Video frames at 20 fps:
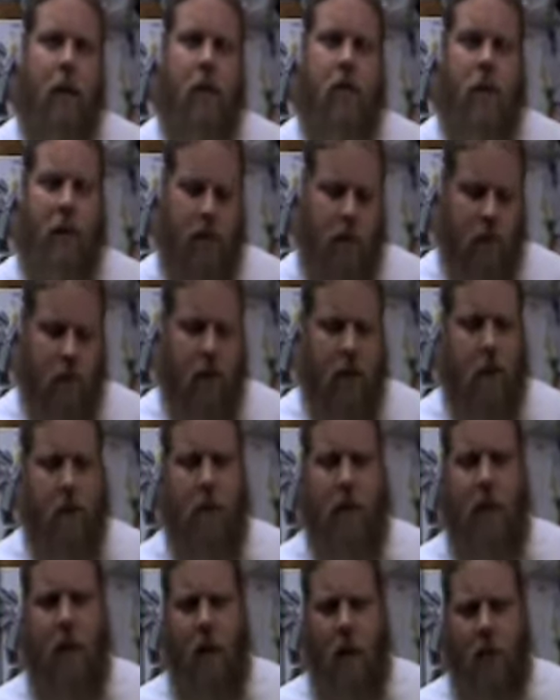Cheese crisp
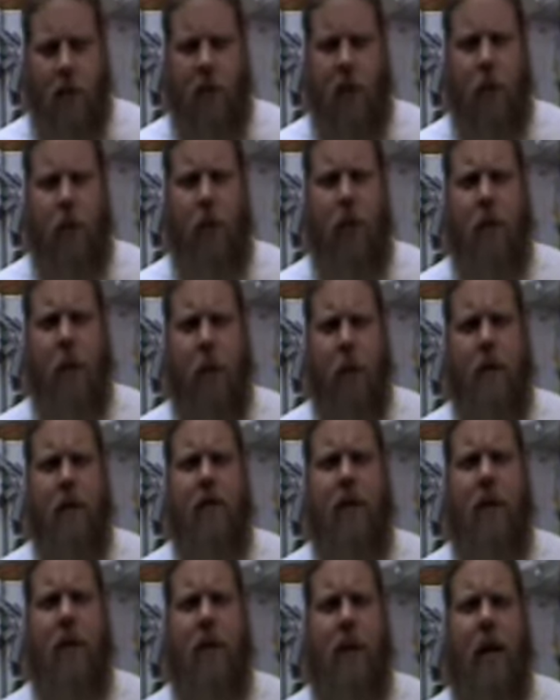is also known
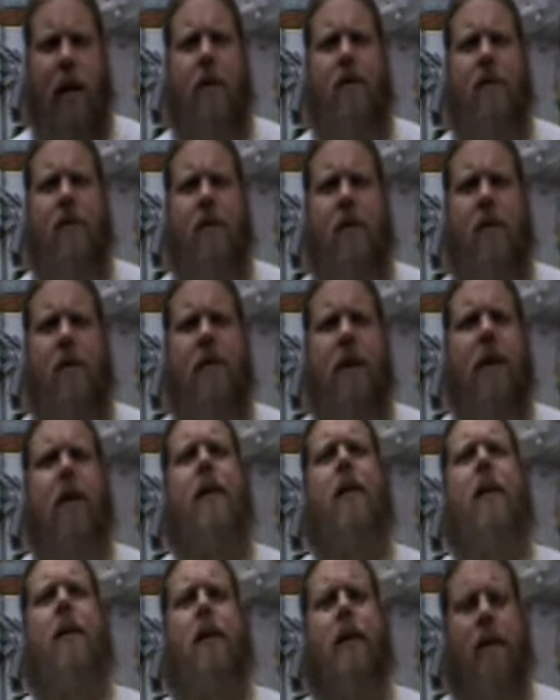as a
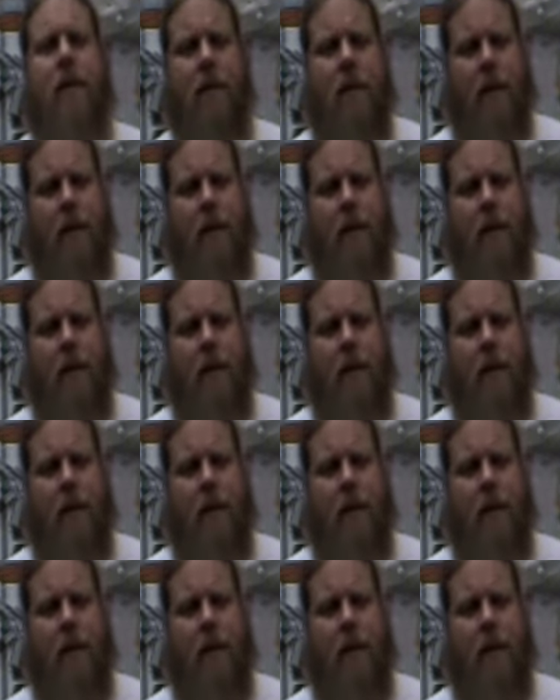quesadilla,